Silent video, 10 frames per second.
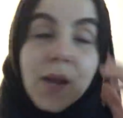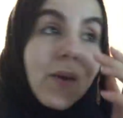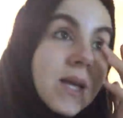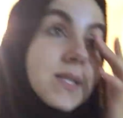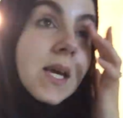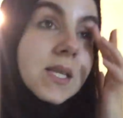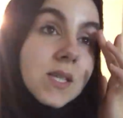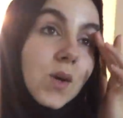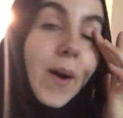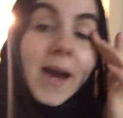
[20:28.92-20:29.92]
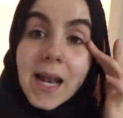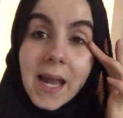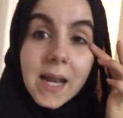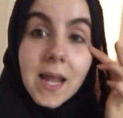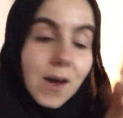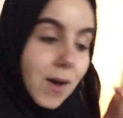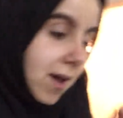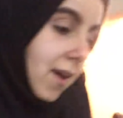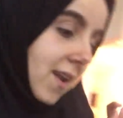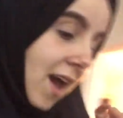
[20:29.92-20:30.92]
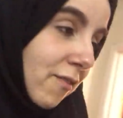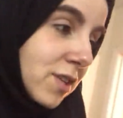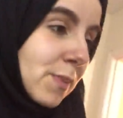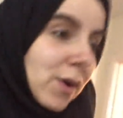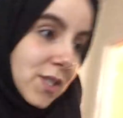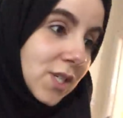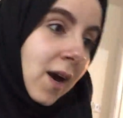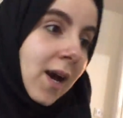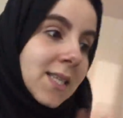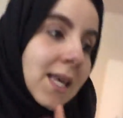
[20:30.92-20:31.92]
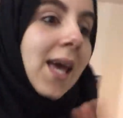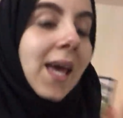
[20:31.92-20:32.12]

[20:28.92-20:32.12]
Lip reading: anyways, it's quite late now. I haven't spoken to you guys